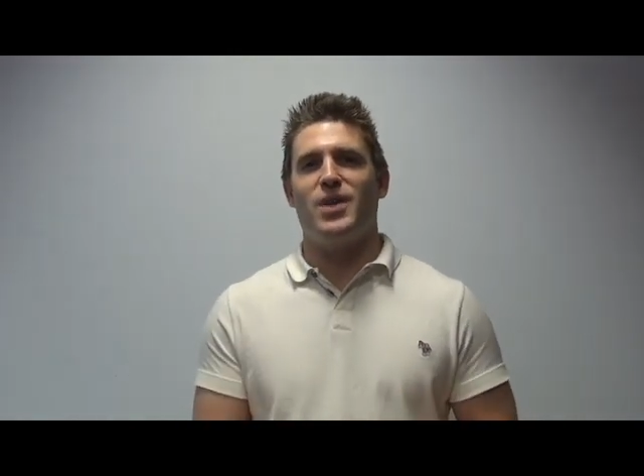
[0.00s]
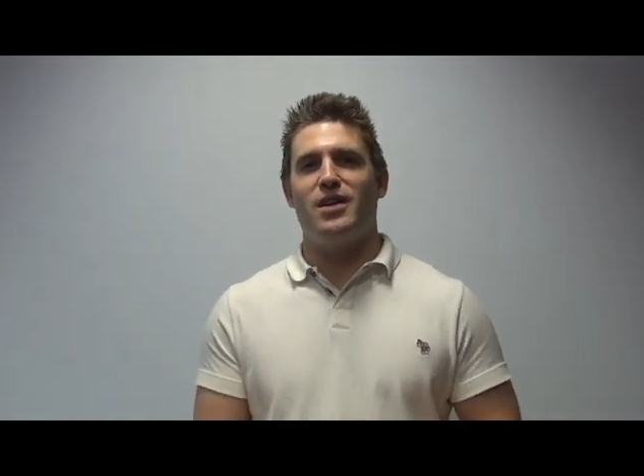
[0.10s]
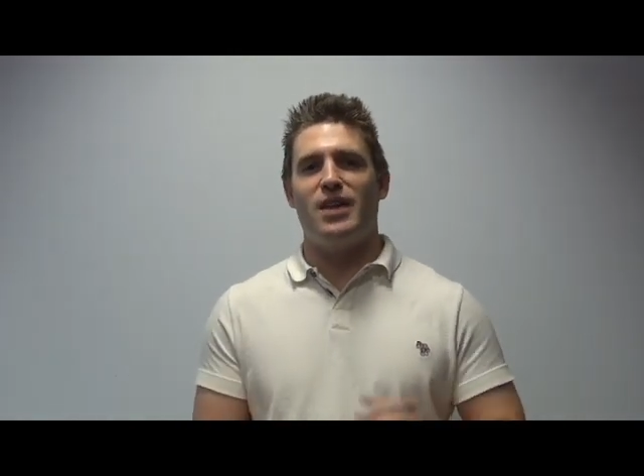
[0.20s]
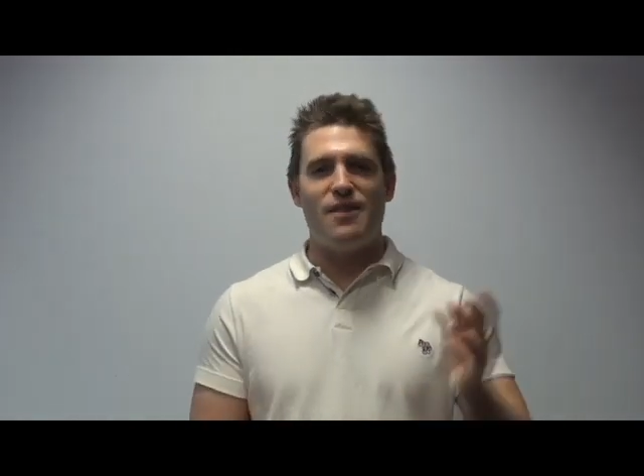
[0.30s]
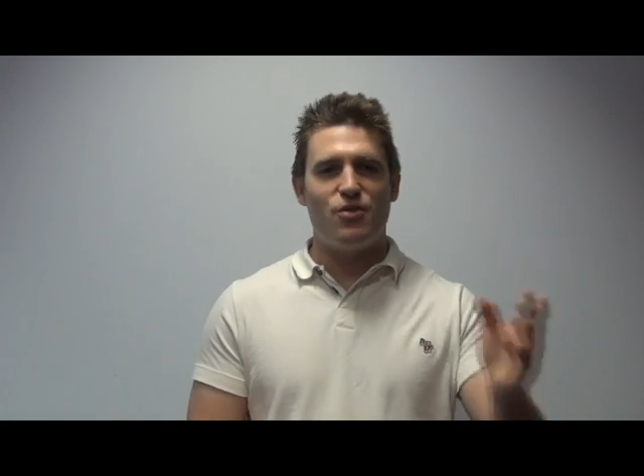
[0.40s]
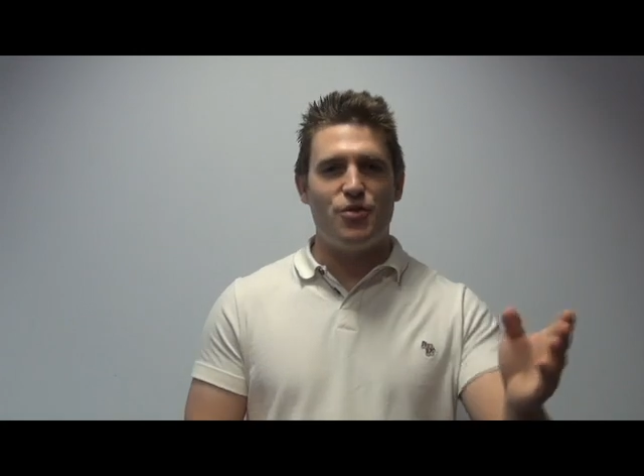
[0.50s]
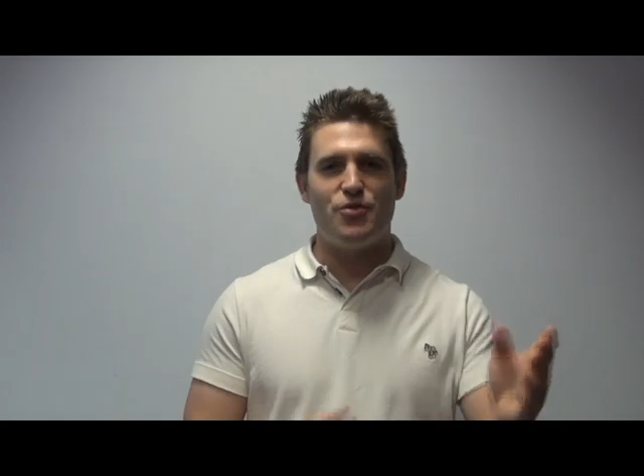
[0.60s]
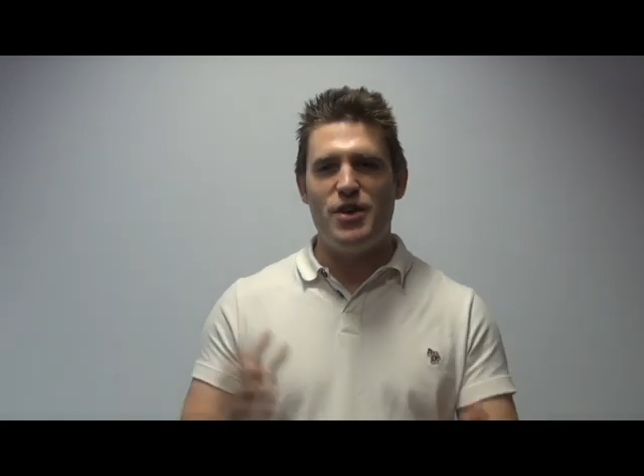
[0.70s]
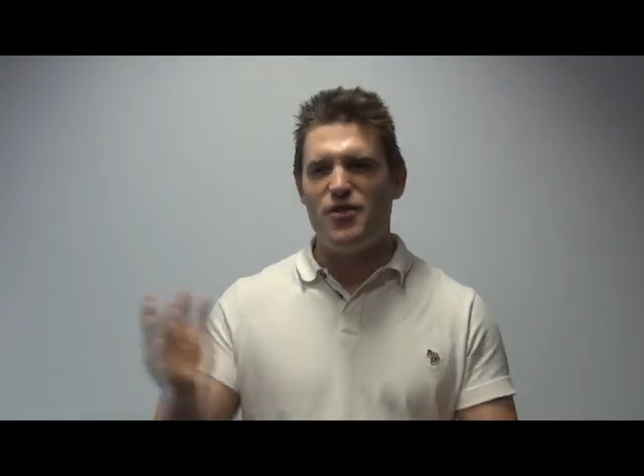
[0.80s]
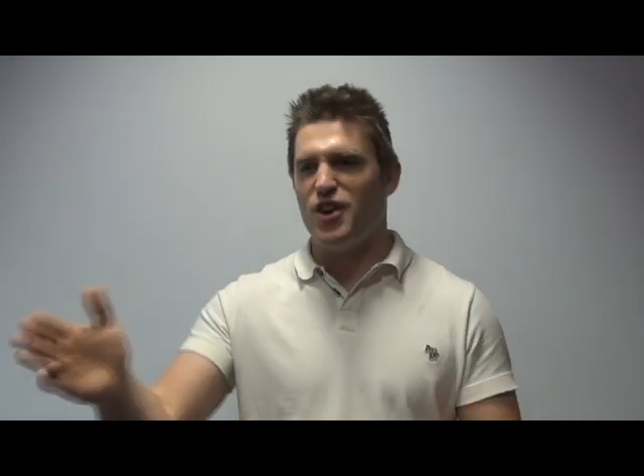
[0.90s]
level
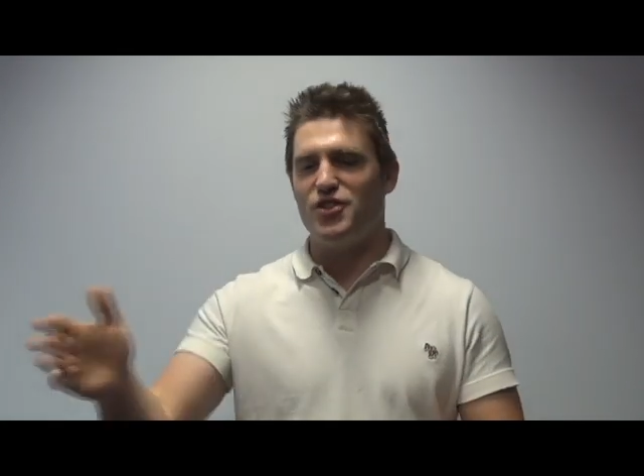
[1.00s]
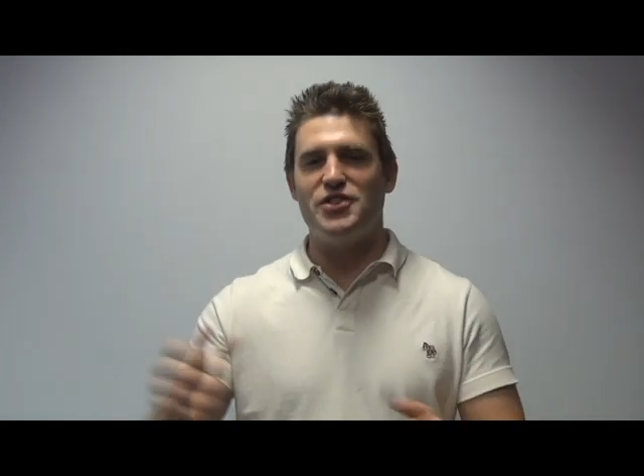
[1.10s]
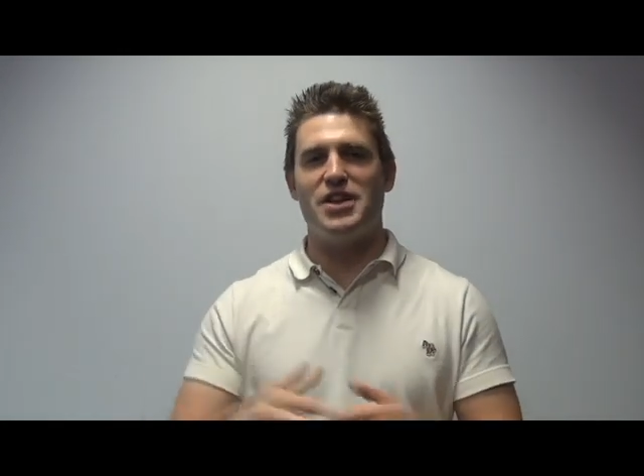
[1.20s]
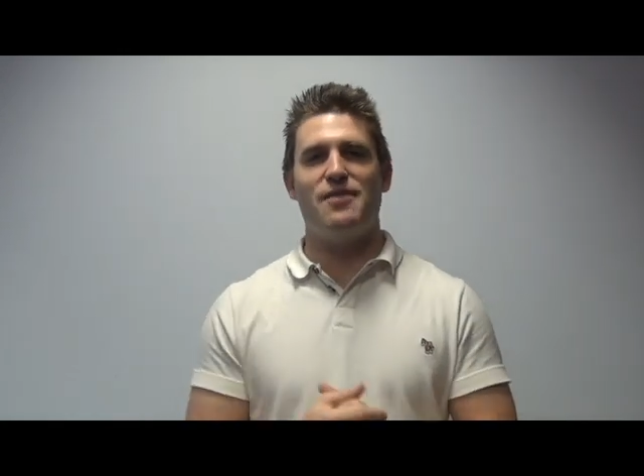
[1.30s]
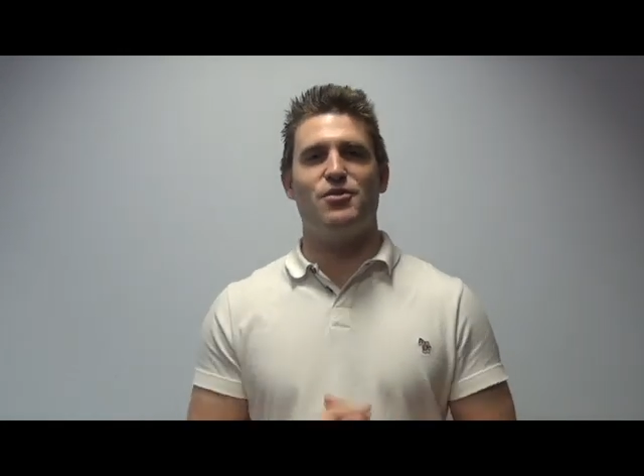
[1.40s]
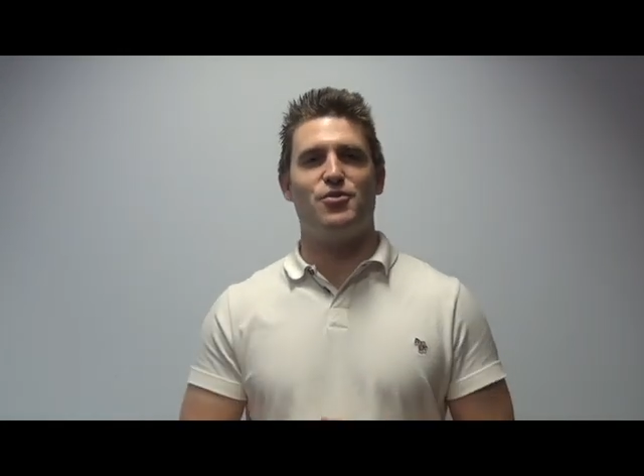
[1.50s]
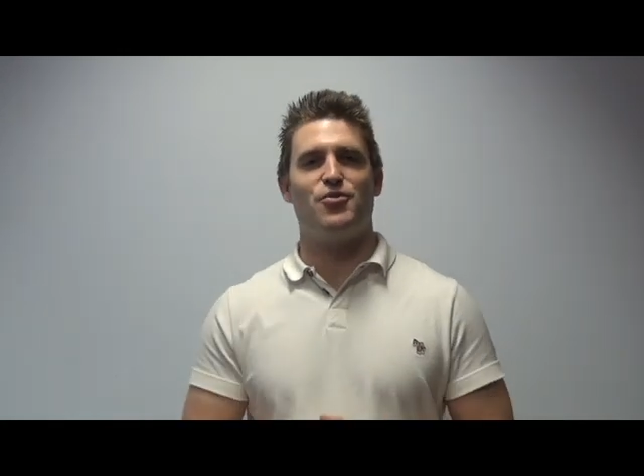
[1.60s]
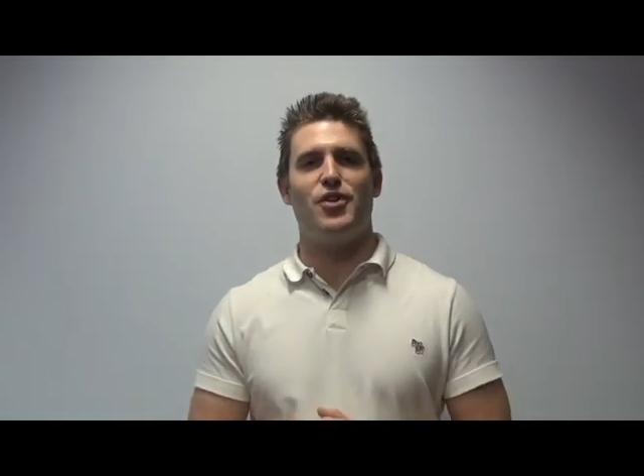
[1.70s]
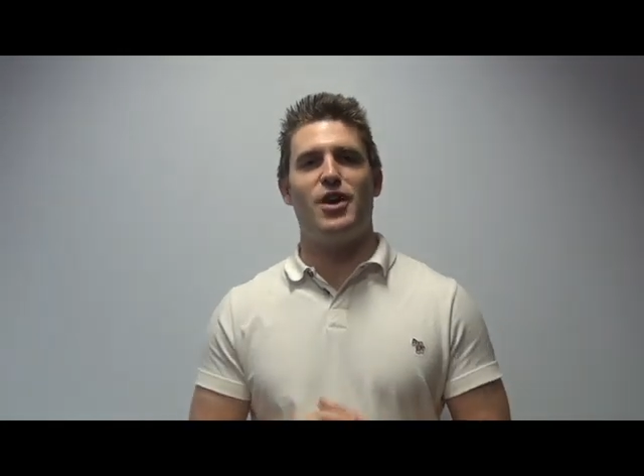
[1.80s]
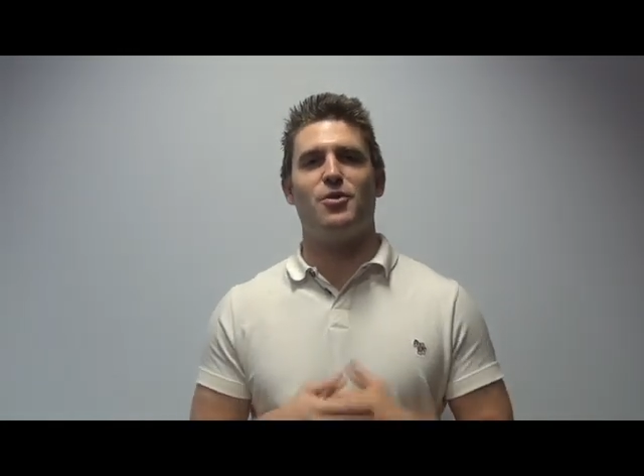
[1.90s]
three versus level
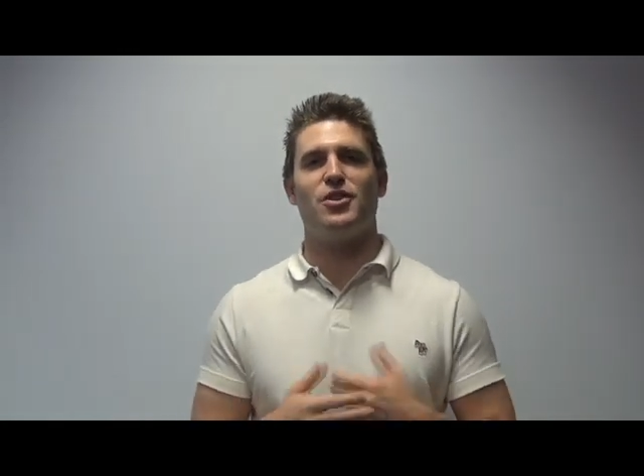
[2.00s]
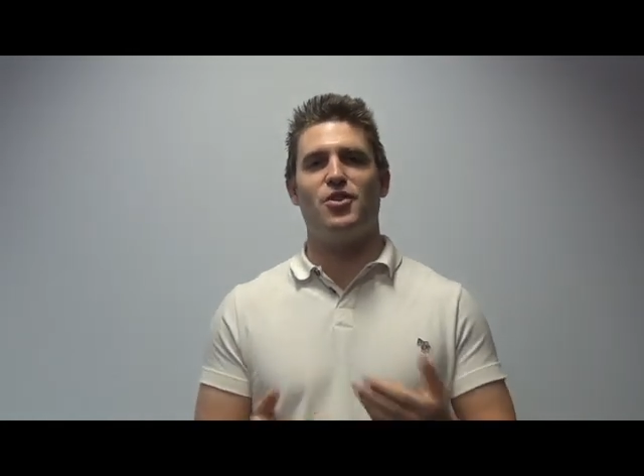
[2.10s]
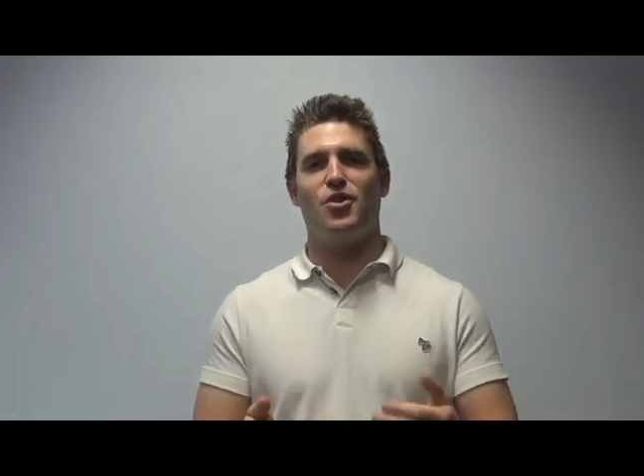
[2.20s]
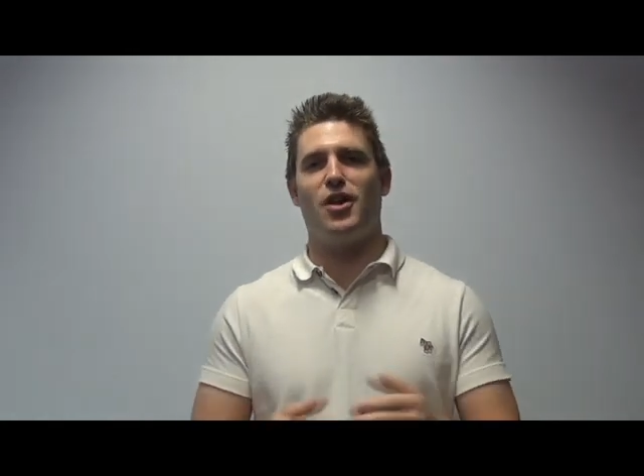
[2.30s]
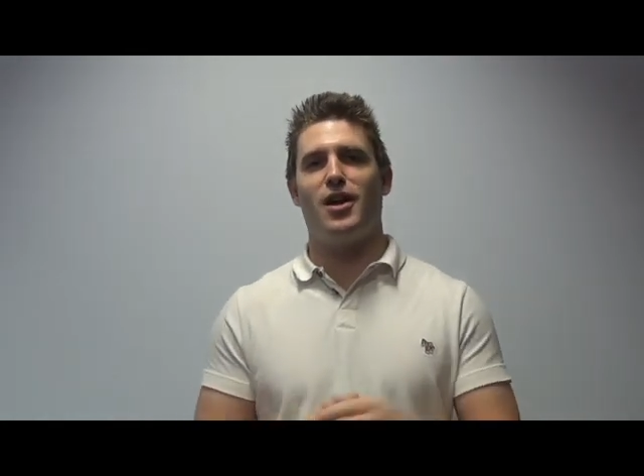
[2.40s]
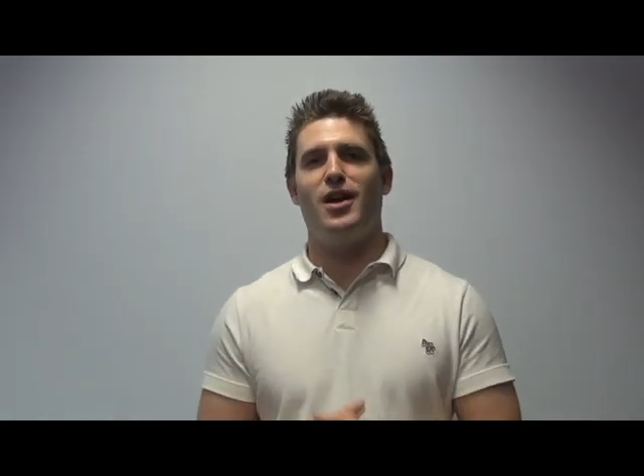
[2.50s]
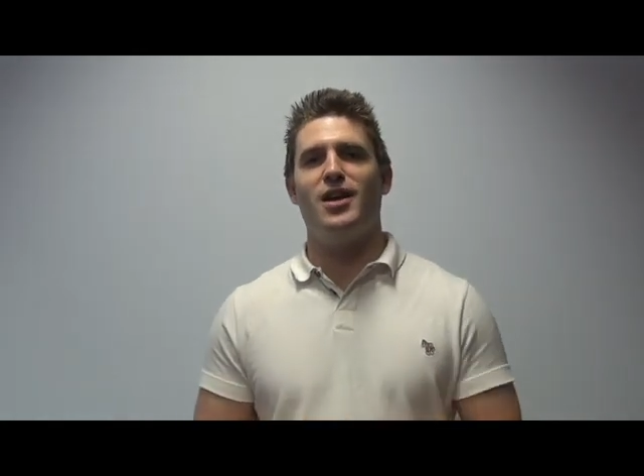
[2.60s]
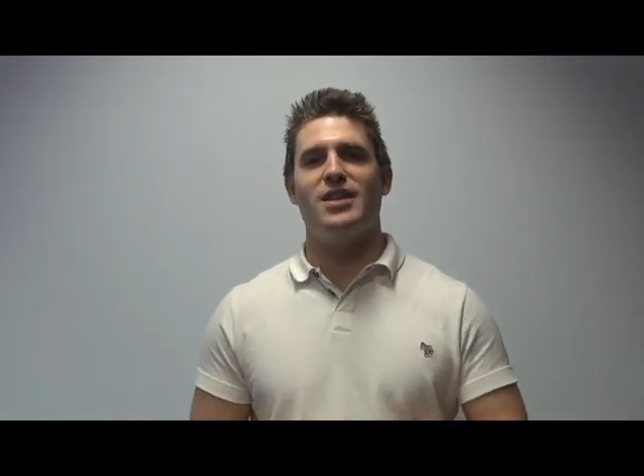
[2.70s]
three, I want to call it.